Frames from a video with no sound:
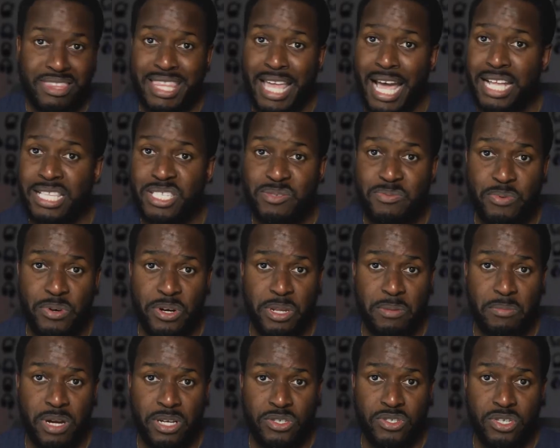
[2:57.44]
that's
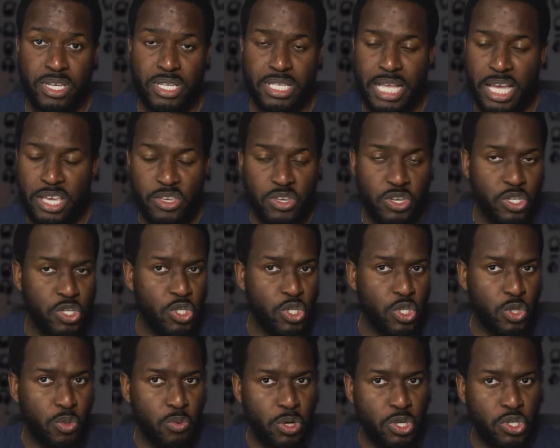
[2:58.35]
pretty much it. Now you can
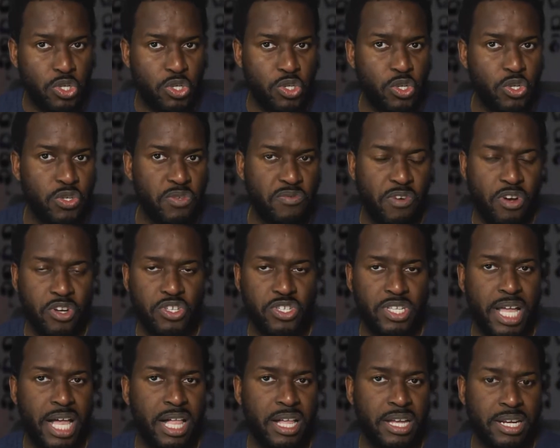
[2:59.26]
switch those
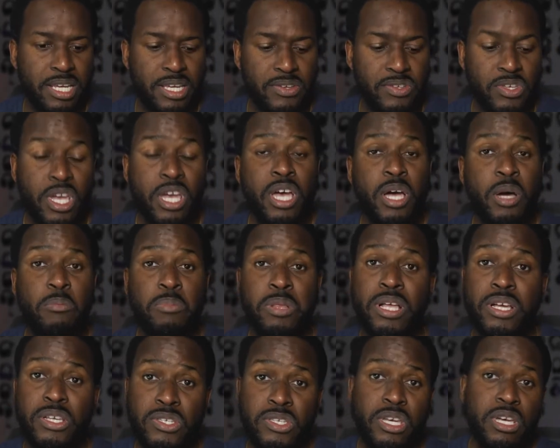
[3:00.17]
functionalities.
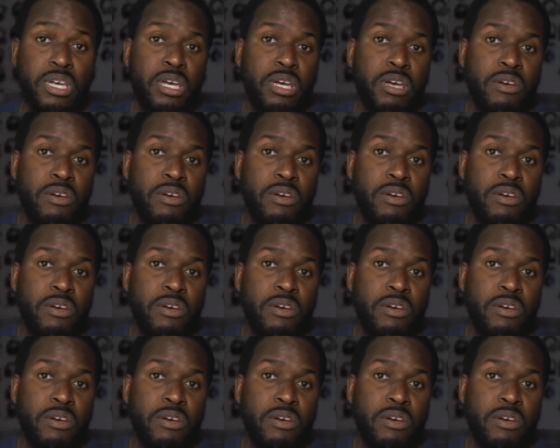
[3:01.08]
Plus,